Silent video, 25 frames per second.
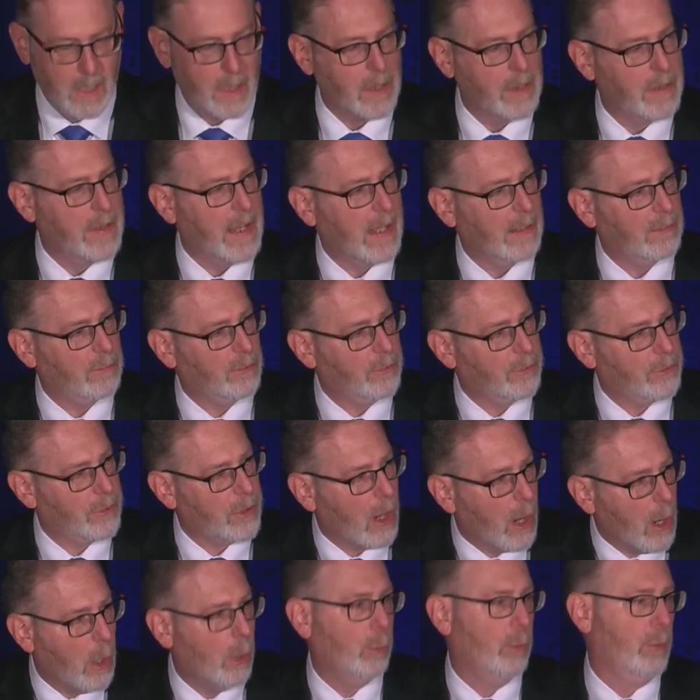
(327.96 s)
That's
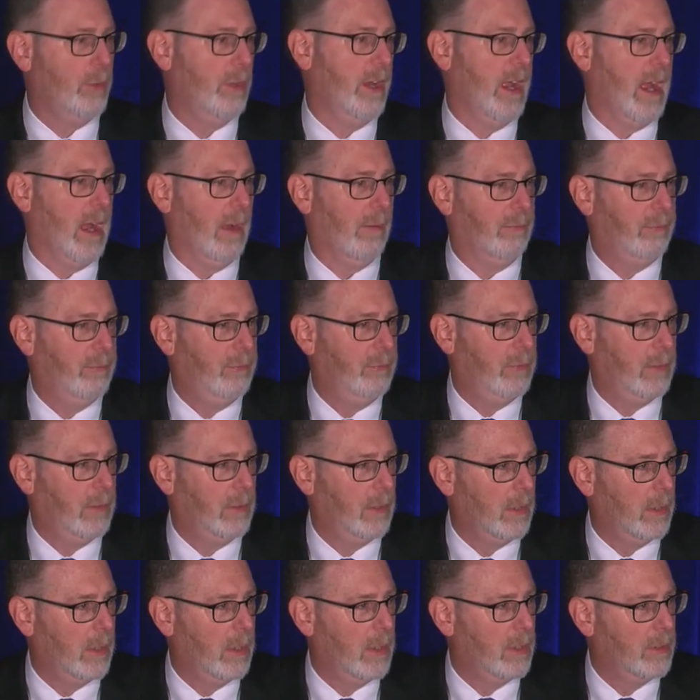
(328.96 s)
tone deaf
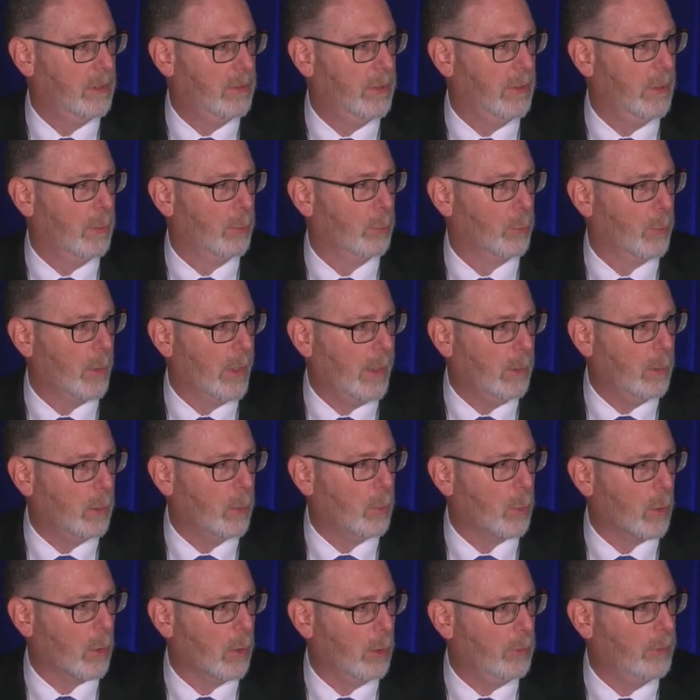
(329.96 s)
to the
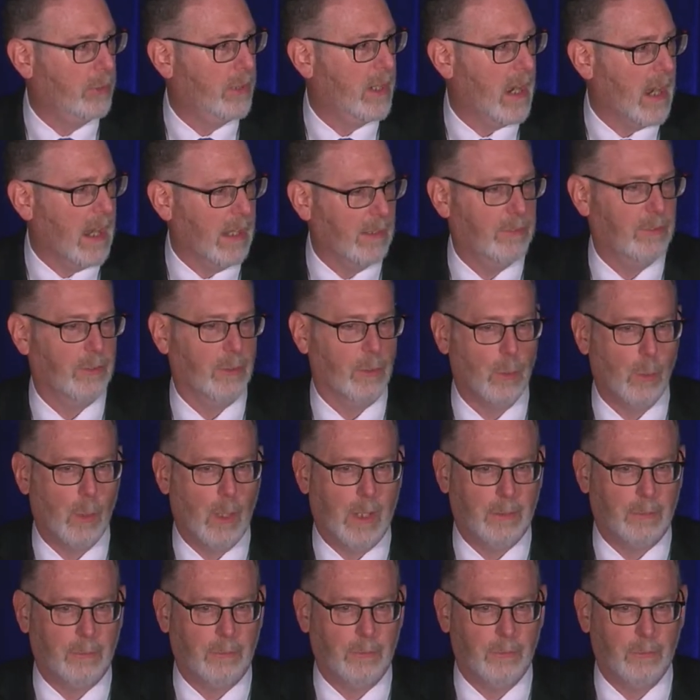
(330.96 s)
real-world
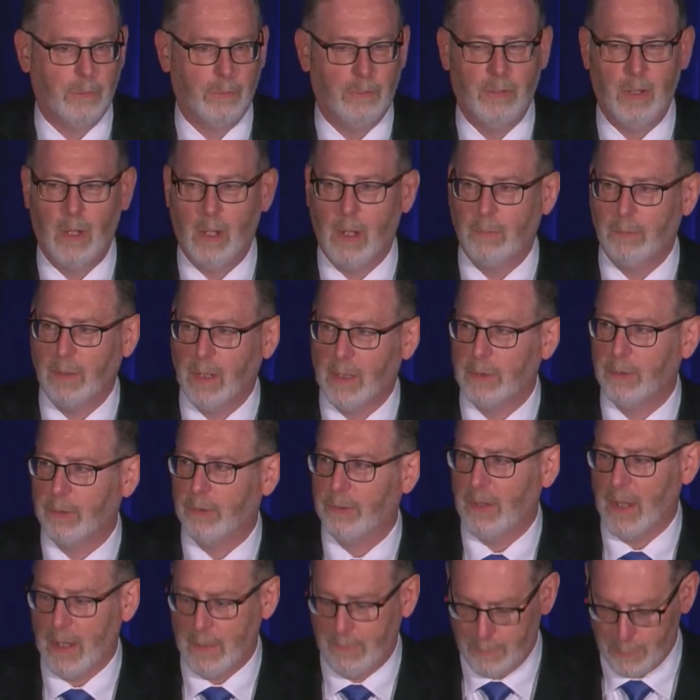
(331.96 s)
consequences of
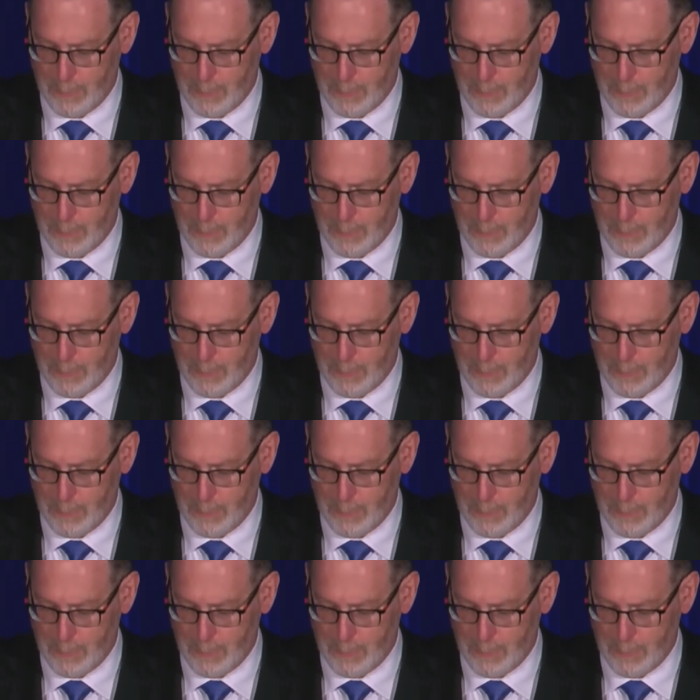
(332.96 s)
unsafe